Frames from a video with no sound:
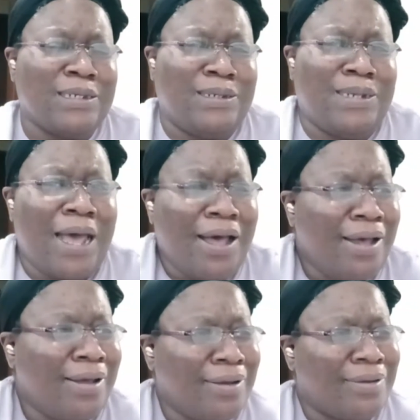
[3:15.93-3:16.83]

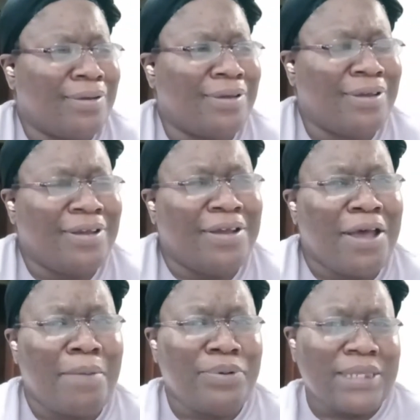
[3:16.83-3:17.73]
Y'all,
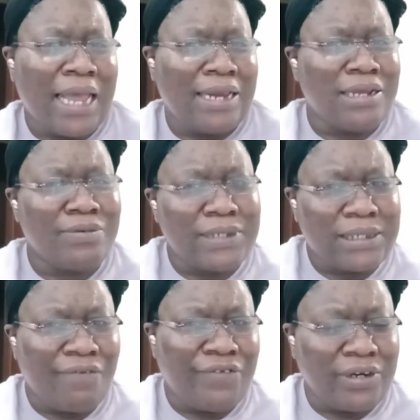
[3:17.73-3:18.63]
I put that liquid
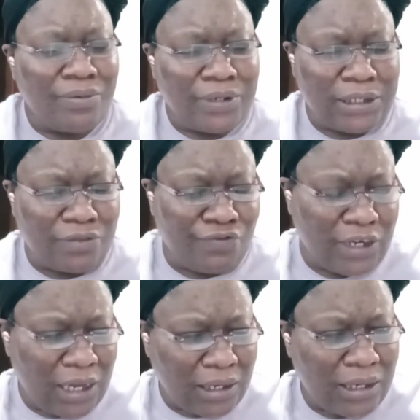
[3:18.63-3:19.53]
stuff in there, which is
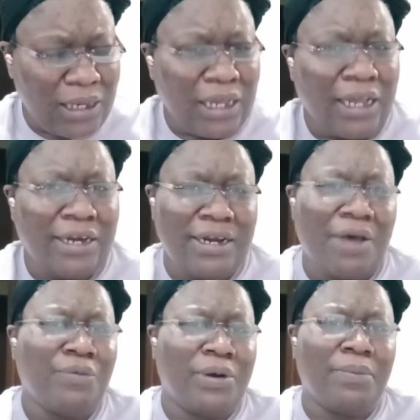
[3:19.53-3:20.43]
vanilla. And then I
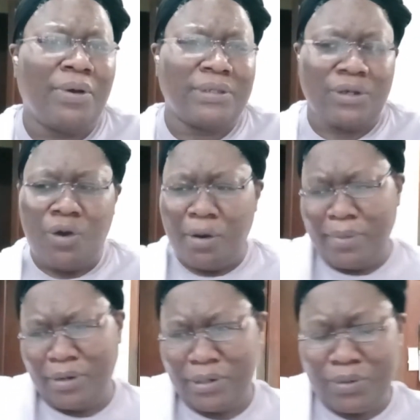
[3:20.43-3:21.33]
went and brought the
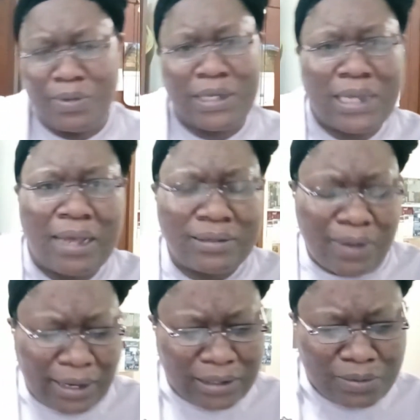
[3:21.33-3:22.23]
caramel to squeeze out so I
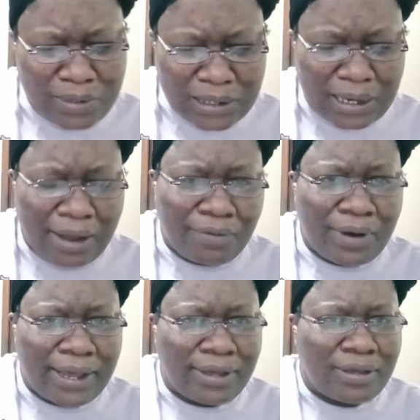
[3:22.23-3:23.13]
could squeeze it out
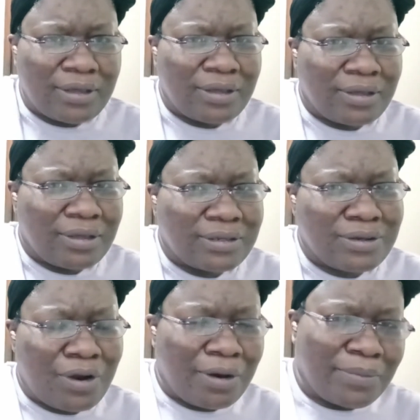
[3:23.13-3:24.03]
right. Is it
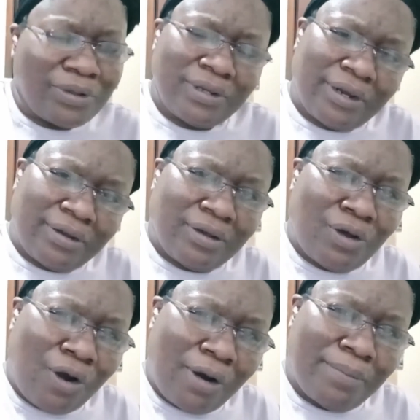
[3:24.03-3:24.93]

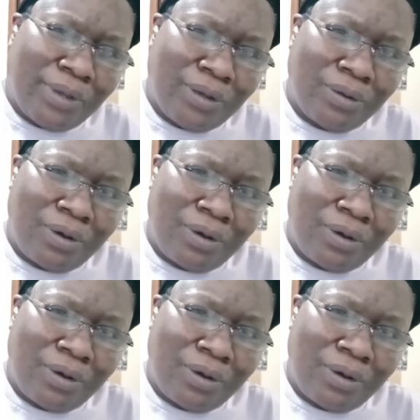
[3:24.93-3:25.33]
caramel,